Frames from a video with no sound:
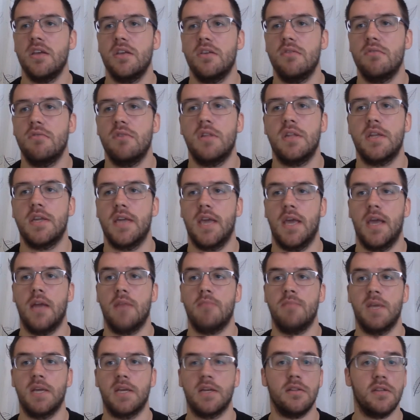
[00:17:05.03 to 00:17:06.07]
You really
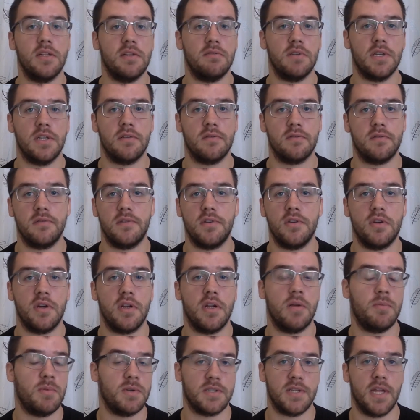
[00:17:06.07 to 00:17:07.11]
can make a living
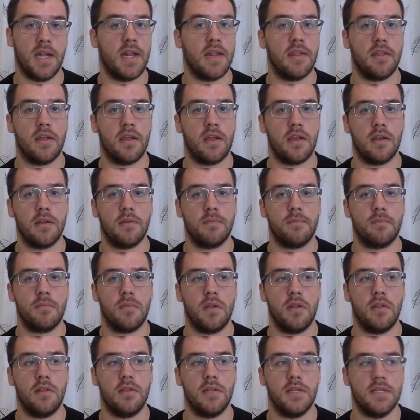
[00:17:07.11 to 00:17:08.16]
doing almost anything
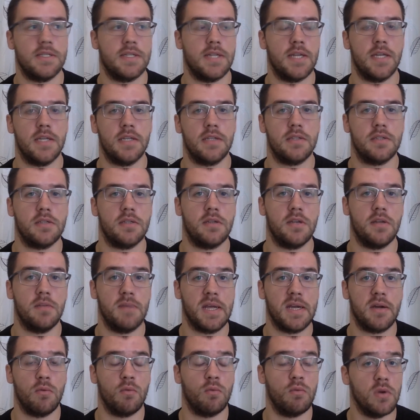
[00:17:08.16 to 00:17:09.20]
these days and
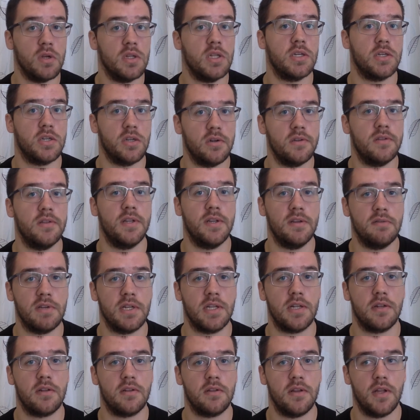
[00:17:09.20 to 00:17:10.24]
make a really good
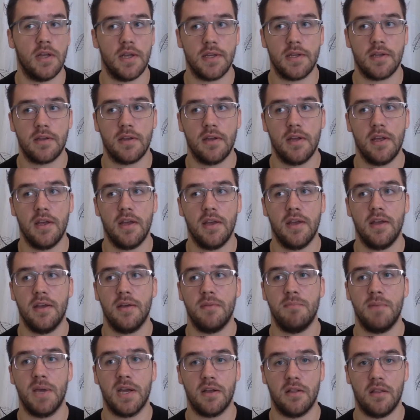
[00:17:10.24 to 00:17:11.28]
living. Like
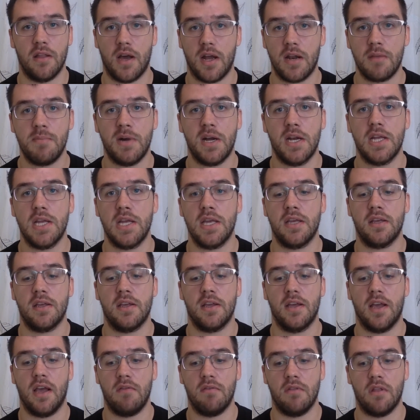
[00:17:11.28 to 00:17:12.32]
make a lot of money,
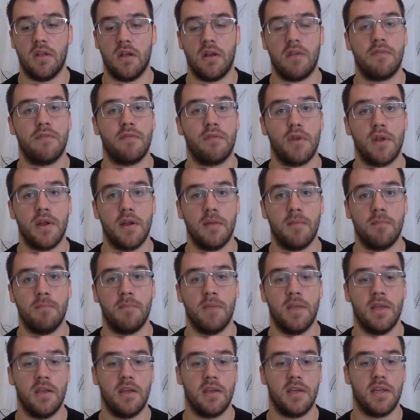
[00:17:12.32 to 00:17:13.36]
have a lot of
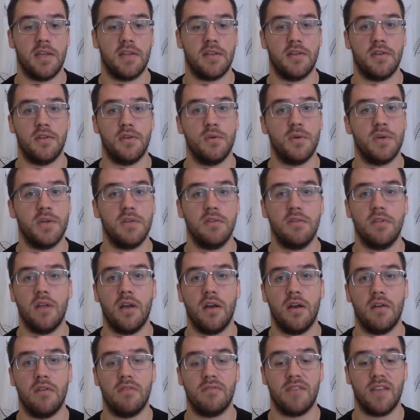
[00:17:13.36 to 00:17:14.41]
freedom, get to do what you
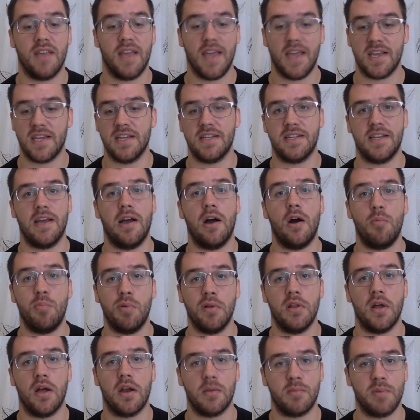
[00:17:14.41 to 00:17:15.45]
love, and get to
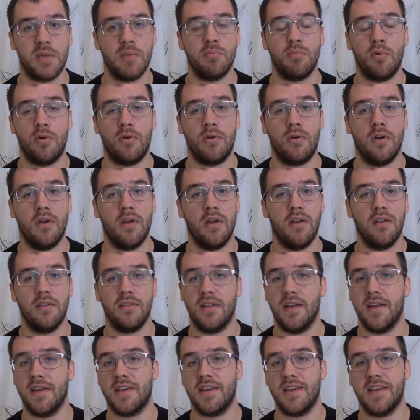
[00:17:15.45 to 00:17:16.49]
help a lot of people.
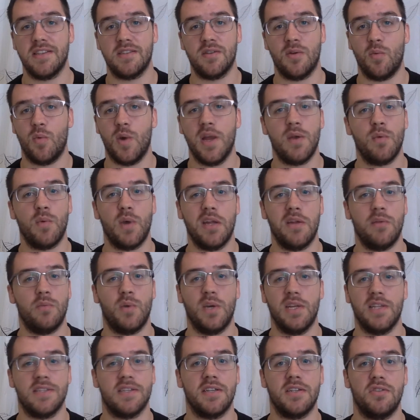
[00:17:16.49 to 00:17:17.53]
Like it's a
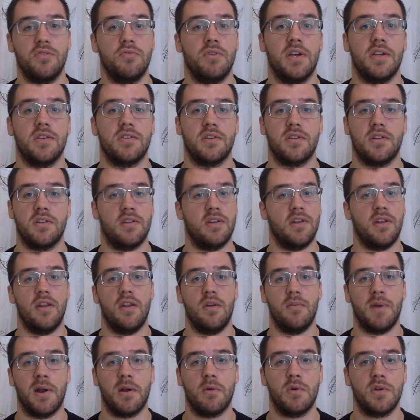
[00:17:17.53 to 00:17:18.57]
win-win-win situation.
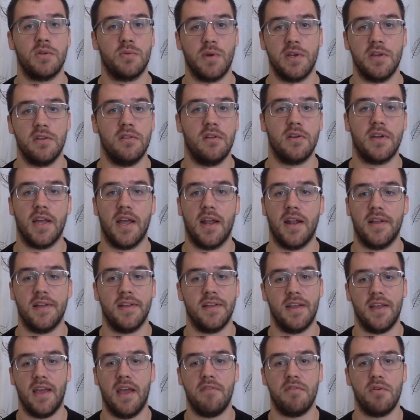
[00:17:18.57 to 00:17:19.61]
No matter which way you look at
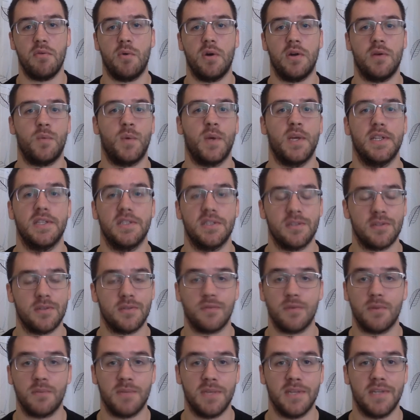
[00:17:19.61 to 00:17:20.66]
it, everyone
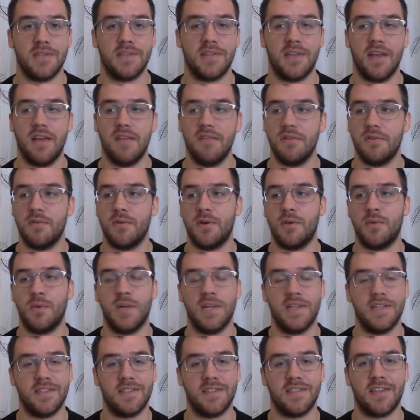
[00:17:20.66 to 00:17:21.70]
wins from this. Everyone
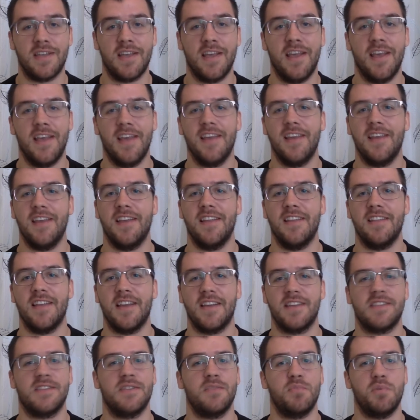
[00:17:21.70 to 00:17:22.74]
wins. And
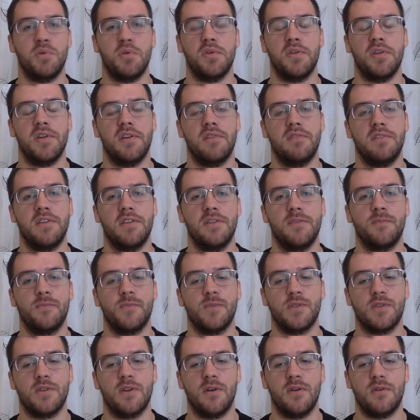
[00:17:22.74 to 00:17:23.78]
that's the beauty of it.
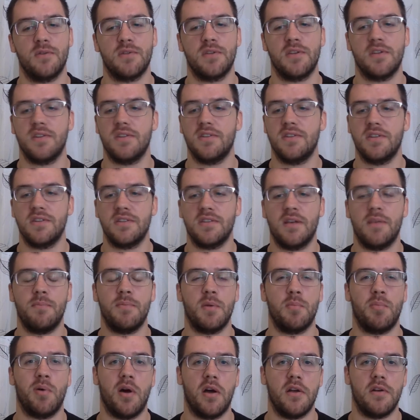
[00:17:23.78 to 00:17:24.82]
So just
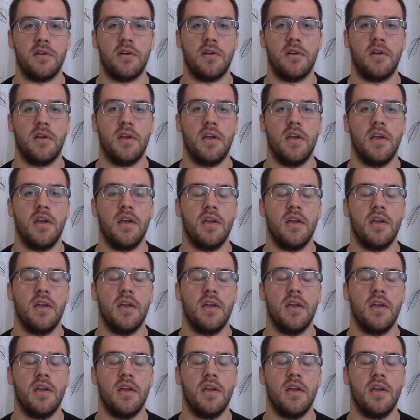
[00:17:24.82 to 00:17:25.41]
something to ponder.